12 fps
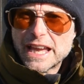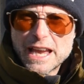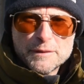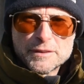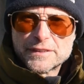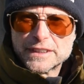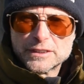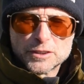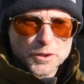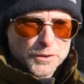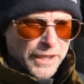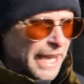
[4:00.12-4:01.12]
everything's
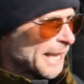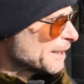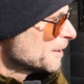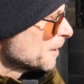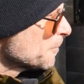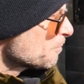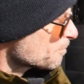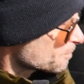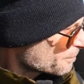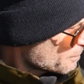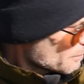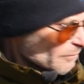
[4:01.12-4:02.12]
good. And
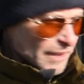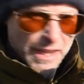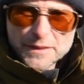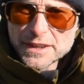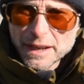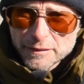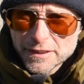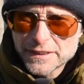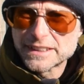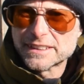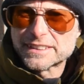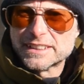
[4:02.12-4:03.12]
the other
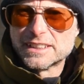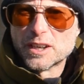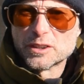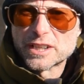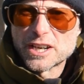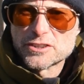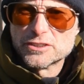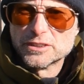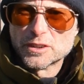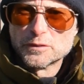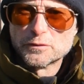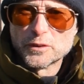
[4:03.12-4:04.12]
thing this location's
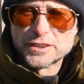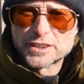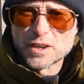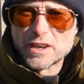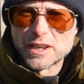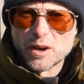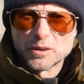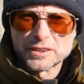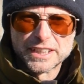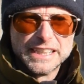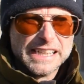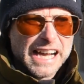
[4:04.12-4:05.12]
good for is skylarks.
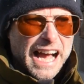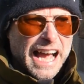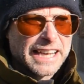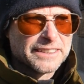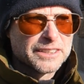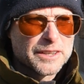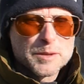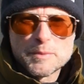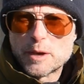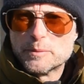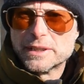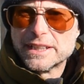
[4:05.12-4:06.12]
And at the
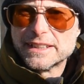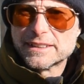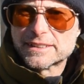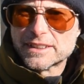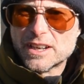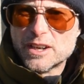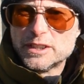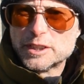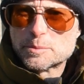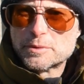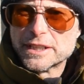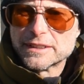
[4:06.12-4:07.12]
moment it's early
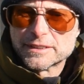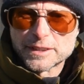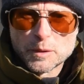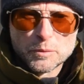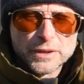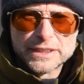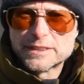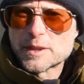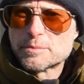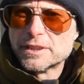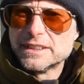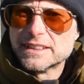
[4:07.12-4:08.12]
spring, so we're into the
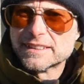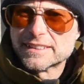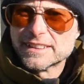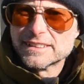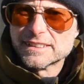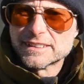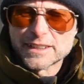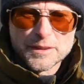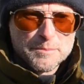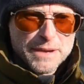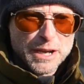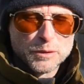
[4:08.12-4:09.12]
breeding season, so the
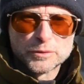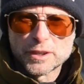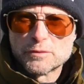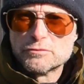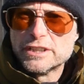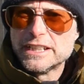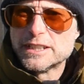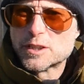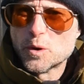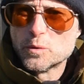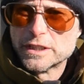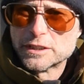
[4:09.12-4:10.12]
males are really
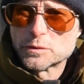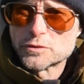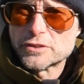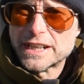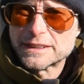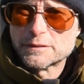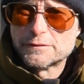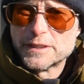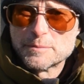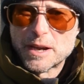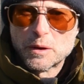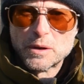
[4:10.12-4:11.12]
calling to attract the
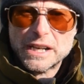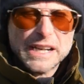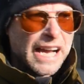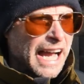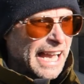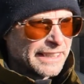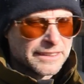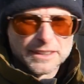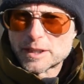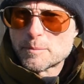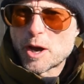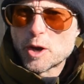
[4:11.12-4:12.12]
female. And
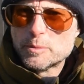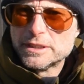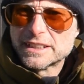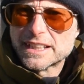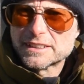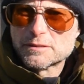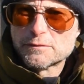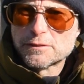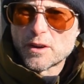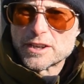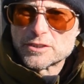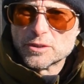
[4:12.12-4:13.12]
so I'm hoping to get some
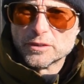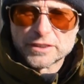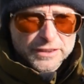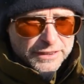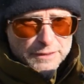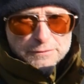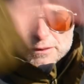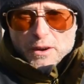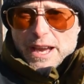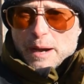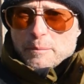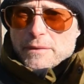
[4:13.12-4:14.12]
flight shots, because they
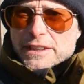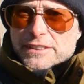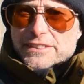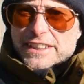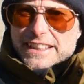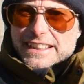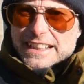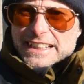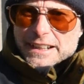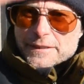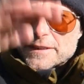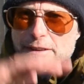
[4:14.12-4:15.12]
fly up, they sing,
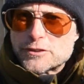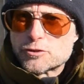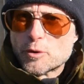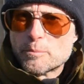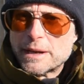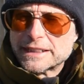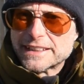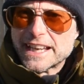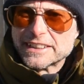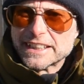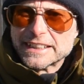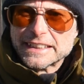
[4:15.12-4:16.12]
and then they drop back
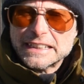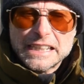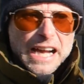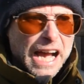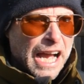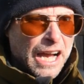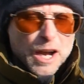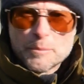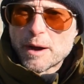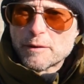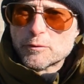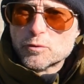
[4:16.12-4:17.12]
down again.
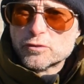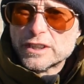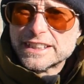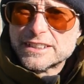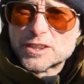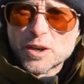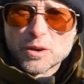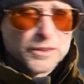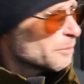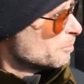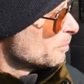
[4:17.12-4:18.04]
But I've already got some